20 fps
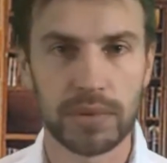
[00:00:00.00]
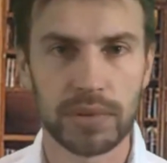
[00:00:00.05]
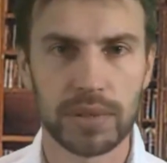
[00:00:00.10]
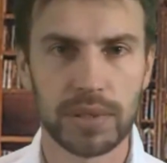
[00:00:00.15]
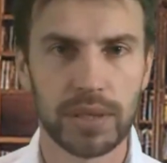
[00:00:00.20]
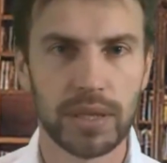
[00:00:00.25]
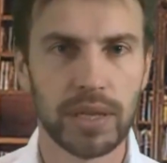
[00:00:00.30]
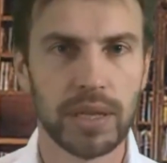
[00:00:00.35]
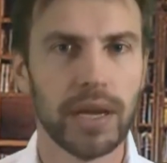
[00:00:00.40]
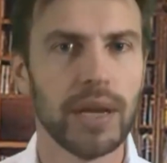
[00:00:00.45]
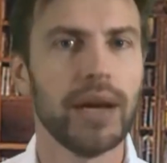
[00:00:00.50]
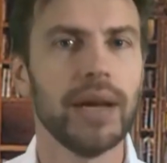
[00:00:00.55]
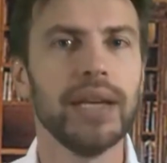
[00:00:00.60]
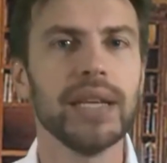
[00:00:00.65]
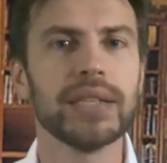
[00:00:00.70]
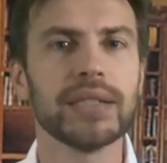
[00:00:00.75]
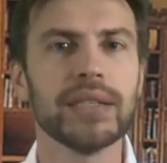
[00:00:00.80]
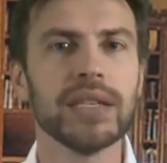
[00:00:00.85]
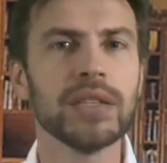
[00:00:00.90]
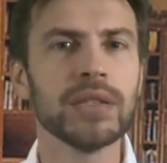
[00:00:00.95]

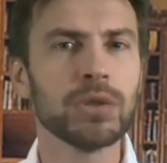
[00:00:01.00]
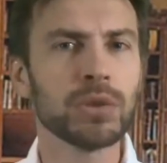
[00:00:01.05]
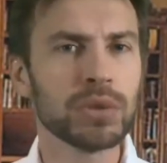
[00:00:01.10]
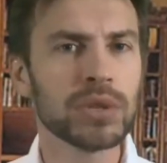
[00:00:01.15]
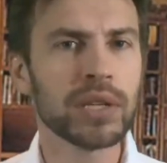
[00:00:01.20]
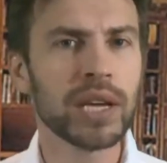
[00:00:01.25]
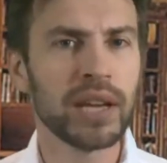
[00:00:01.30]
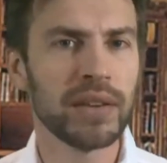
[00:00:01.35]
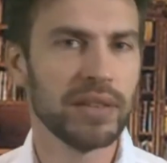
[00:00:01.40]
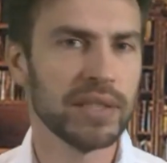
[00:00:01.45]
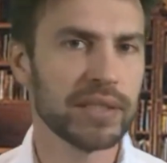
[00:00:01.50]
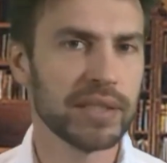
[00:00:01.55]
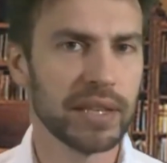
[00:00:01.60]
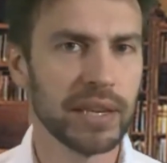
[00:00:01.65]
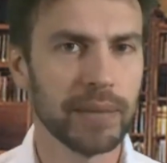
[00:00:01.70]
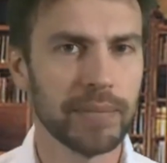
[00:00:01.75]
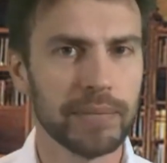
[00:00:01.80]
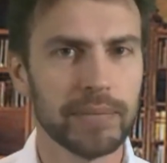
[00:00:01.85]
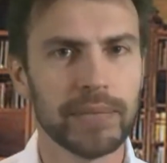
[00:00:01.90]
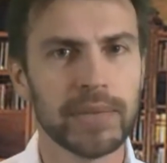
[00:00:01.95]
Alexander likes it.
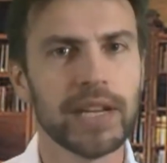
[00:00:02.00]
He